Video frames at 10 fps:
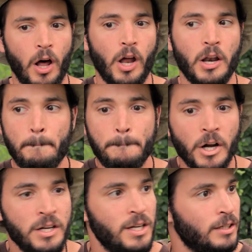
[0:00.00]
an
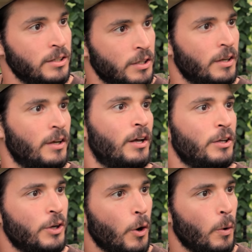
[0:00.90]
abundant,
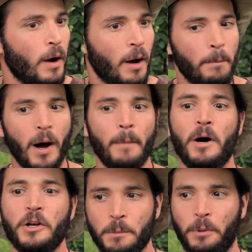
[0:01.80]
you know, an
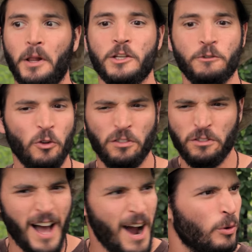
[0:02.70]
abundant place full of
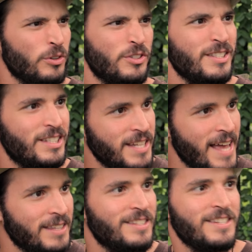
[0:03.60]
flowers and
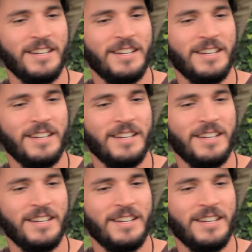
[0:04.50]
scents